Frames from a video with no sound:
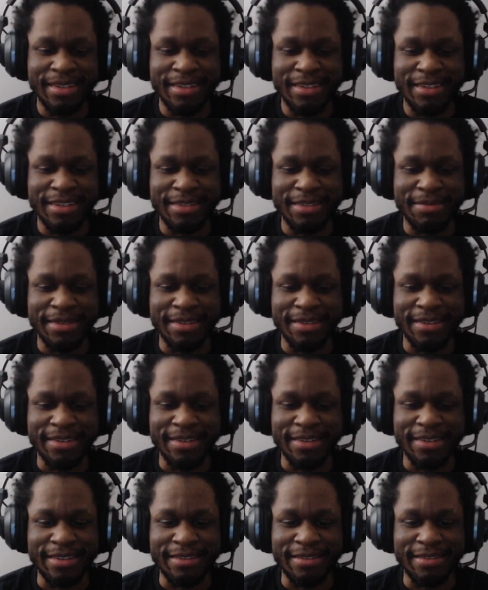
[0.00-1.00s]
is
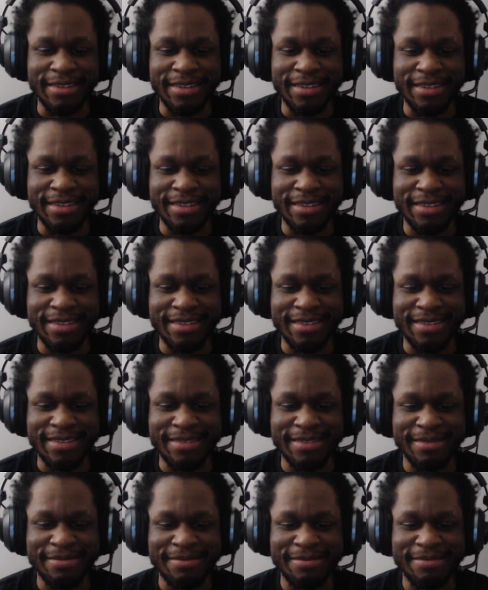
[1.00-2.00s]
basically three
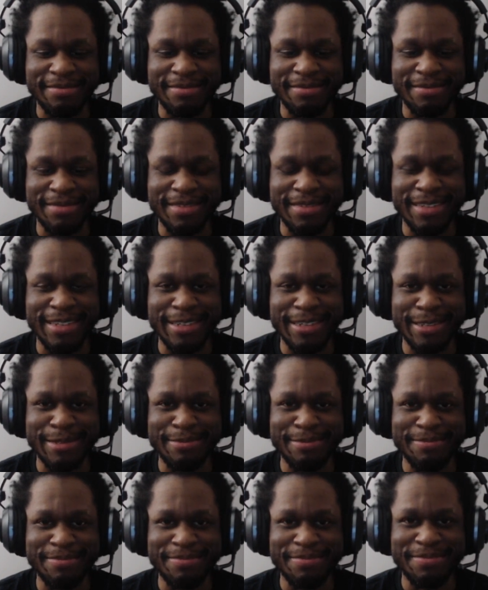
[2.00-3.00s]
things.
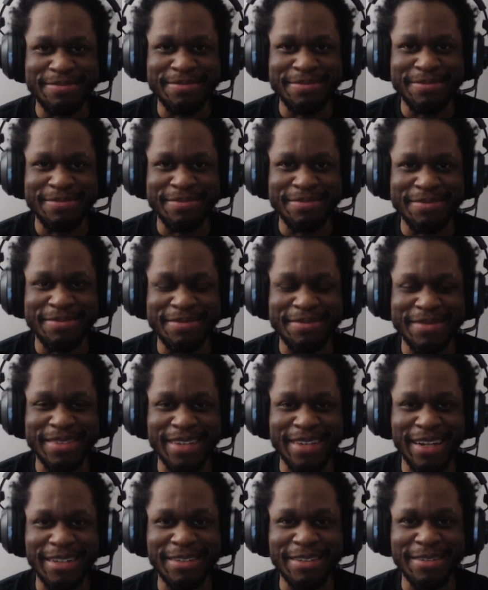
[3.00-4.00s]

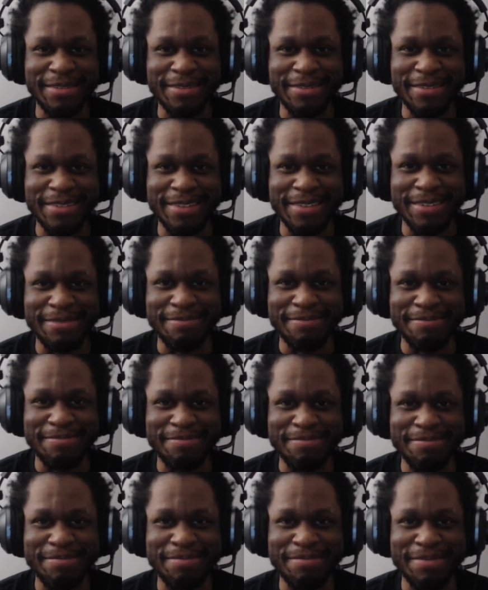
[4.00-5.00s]
Kind of, sort of,
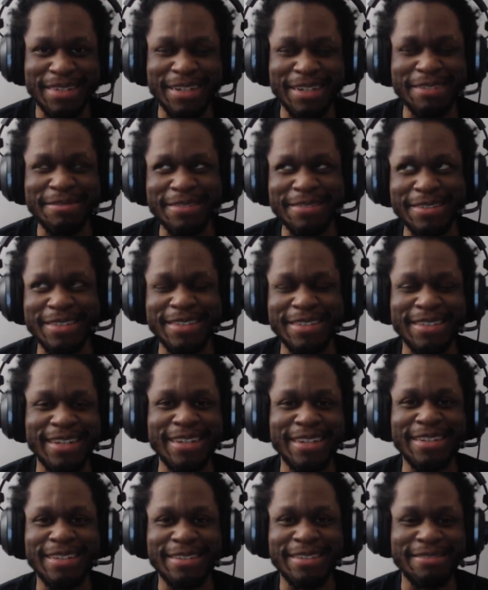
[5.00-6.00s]
not really.
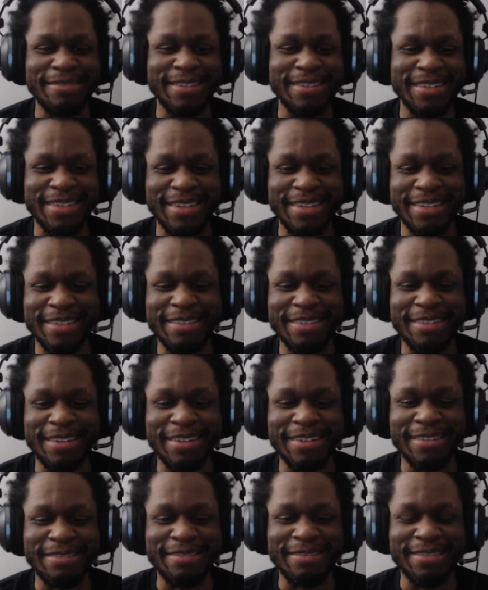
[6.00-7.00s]
I'm going off
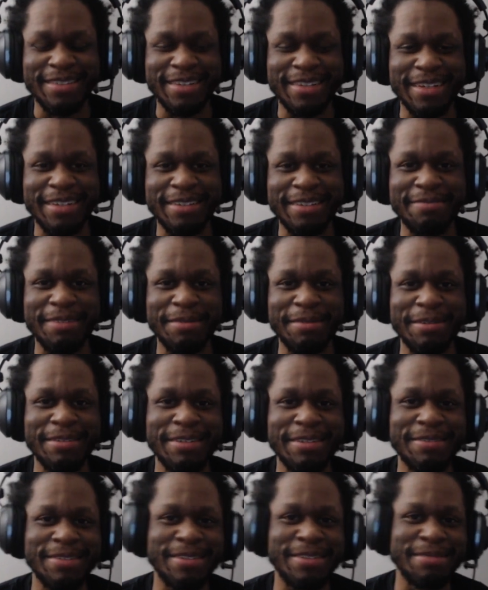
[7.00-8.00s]

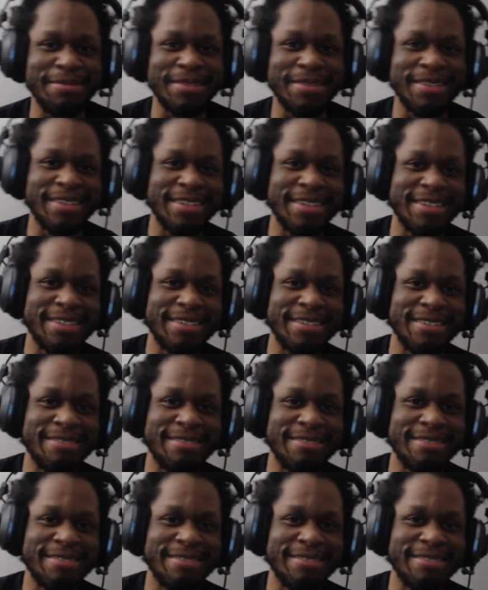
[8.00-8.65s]
a template and I need to,